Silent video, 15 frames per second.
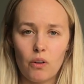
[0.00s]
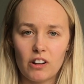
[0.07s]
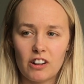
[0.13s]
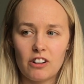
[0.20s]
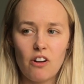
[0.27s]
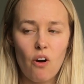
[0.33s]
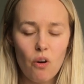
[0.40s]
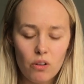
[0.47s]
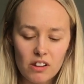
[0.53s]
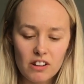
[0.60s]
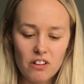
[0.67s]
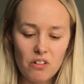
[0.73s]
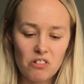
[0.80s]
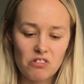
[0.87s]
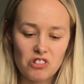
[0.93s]
could only
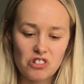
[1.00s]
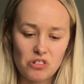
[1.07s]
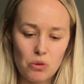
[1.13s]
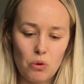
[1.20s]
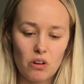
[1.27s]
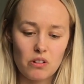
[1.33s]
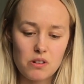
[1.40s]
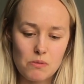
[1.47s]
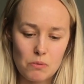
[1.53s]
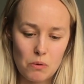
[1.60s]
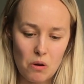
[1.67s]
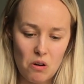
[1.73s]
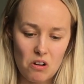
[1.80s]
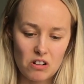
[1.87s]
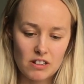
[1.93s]
go on short
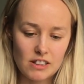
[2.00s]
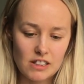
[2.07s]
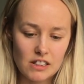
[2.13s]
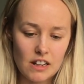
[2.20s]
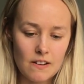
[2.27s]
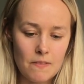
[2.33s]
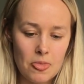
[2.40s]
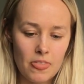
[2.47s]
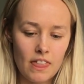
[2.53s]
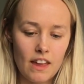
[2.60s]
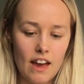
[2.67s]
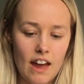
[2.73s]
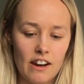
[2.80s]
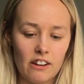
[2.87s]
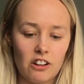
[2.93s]
walks,
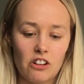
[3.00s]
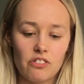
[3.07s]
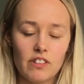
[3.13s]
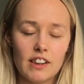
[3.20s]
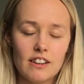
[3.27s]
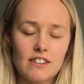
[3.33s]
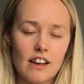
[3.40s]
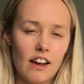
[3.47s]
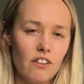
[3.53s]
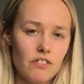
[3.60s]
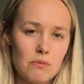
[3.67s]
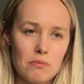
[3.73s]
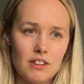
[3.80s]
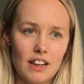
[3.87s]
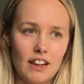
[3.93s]
and I got really tired
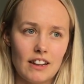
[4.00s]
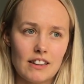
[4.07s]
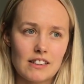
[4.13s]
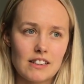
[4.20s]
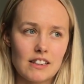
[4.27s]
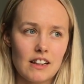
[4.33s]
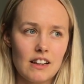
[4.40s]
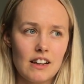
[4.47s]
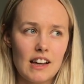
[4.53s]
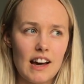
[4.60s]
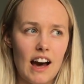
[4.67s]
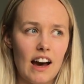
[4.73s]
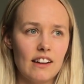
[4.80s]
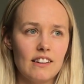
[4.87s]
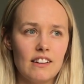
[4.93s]
from things
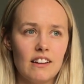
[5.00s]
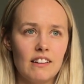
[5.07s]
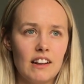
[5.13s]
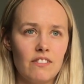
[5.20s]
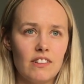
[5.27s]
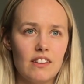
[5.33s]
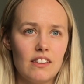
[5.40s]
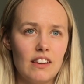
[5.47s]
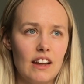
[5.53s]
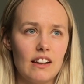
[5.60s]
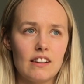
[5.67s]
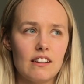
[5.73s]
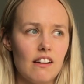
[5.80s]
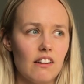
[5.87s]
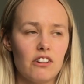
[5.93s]
I didn't even
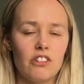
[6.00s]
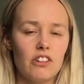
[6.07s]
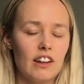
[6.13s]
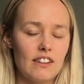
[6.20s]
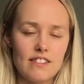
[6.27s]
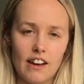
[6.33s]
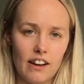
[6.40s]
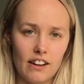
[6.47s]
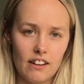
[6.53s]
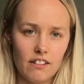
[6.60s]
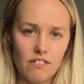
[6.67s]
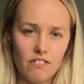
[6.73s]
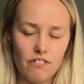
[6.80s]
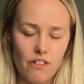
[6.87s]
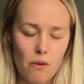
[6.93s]
think that I could get tired
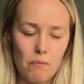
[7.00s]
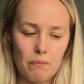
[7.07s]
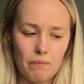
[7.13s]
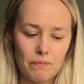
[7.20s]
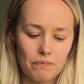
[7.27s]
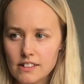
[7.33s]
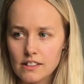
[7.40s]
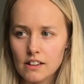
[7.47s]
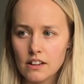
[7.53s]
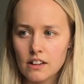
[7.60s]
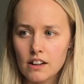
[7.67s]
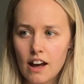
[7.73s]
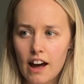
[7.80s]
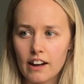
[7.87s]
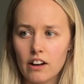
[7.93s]
from.
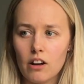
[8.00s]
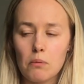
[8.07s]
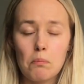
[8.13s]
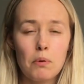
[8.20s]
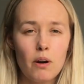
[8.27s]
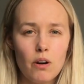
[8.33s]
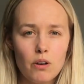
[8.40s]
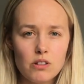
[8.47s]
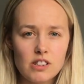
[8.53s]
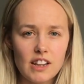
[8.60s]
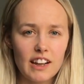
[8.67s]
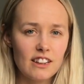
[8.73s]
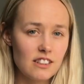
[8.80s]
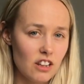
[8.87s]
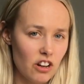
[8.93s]
I got
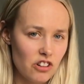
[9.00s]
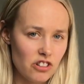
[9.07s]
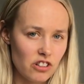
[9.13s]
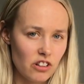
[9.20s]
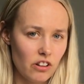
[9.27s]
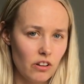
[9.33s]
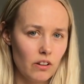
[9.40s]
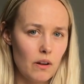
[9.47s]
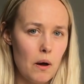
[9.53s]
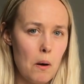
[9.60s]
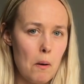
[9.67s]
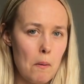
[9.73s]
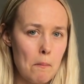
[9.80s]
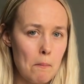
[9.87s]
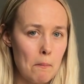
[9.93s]
post-exertional
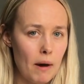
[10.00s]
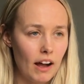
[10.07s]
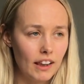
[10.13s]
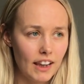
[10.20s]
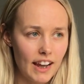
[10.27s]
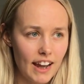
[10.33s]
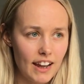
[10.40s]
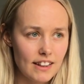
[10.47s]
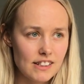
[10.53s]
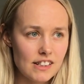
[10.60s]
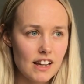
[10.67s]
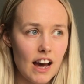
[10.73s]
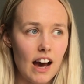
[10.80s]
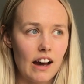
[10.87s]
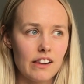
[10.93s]
malaise,
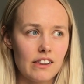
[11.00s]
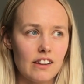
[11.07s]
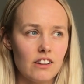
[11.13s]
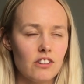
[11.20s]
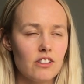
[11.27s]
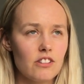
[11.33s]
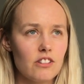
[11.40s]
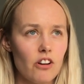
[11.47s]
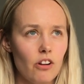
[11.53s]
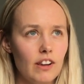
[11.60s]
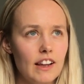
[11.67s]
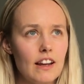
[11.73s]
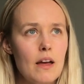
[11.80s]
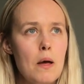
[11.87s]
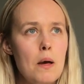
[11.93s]
I think you call
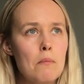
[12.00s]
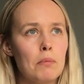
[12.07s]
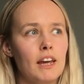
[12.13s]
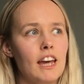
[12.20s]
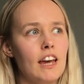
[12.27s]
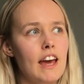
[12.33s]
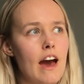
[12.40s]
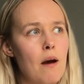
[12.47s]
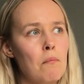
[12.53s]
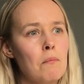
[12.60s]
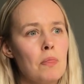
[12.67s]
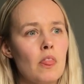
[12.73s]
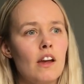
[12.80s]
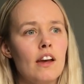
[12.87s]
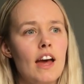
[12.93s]
it, PEM,
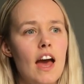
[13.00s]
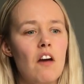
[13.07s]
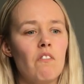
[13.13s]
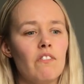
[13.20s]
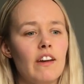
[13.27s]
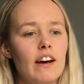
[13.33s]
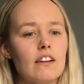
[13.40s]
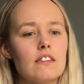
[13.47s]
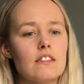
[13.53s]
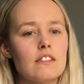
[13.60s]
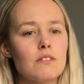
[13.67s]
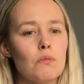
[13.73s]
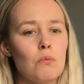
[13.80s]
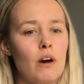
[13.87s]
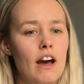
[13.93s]
and
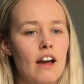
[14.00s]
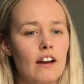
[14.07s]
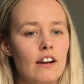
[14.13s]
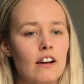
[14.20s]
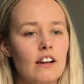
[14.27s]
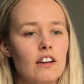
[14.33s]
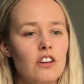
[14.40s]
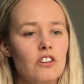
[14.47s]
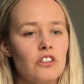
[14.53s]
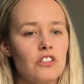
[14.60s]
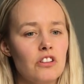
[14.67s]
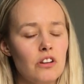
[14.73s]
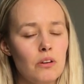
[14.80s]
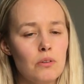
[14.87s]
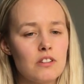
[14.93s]
that's when you
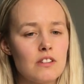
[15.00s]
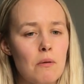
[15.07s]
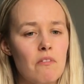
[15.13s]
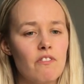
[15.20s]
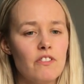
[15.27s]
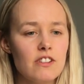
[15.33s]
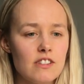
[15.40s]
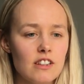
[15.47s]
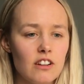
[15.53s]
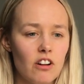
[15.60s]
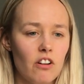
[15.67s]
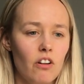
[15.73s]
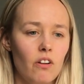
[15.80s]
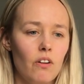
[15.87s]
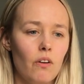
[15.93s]
do some
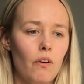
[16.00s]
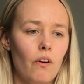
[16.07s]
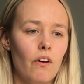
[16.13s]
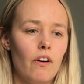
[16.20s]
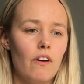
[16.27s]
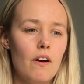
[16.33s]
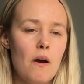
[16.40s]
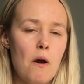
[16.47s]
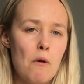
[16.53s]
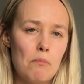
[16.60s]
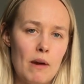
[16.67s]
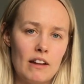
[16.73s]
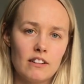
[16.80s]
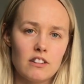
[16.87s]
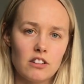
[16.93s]
physical or
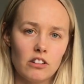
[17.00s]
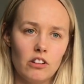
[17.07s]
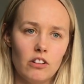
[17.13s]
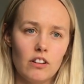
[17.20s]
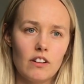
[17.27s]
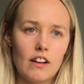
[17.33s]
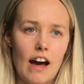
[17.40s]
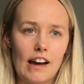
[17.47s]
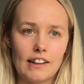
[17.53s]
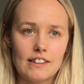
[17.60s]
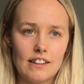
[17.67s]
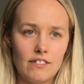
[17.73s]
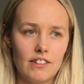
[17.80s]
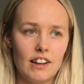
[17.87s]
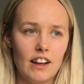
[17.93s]
mental
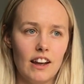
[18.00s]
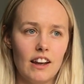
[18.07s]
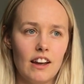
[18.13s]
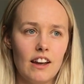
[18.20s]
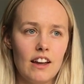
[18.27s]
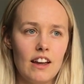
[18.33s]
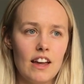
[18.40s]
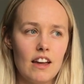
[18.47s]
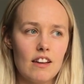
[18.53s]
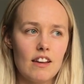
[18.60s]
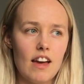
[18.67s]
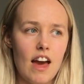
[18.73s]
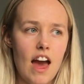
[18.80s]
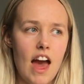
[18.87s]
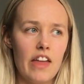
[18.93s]
activity
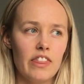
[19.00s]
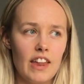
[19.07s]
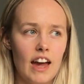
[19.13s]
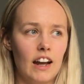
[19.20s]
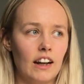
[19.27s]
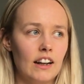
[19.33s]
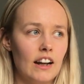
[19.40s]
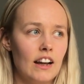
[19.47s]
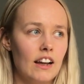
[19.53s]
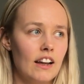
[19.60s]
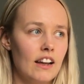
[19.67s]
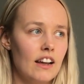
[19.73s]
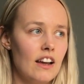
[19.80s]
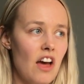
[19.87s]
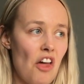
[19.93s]
and then
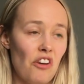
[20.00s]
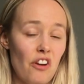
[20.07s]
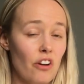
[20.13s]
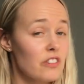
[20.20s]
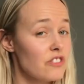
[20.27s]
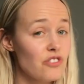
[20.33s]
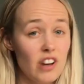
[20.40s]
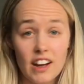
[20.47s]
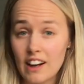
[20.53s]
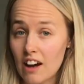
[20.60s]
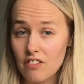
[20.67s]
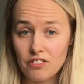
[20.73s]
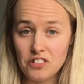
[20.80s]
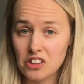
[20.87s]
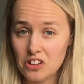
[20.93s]
not straight
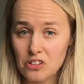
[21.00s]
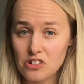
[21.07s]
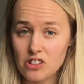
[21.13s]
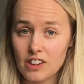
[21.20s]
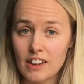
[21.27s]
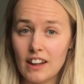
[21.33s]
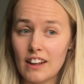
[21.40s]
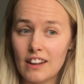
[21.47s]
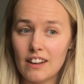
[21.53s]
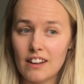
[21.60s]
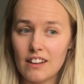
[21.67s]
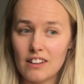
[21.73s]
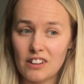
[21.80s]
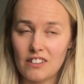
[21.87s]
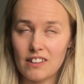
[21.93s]
after usually,
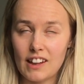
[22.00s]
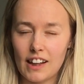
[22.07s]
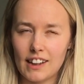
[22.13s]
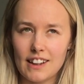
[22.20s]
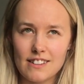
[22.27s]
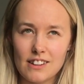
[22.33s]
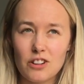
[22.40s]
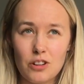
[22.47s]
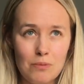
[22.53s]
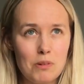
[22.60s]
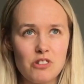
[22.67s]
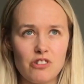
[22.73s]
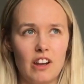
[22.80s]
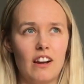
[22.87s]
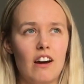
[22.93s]
I guess it could be
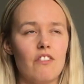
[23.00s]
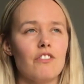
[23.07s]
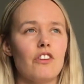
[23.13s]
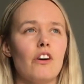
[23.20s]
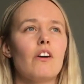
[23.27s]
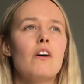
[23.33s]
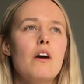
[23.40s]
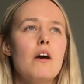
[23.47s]
straight after,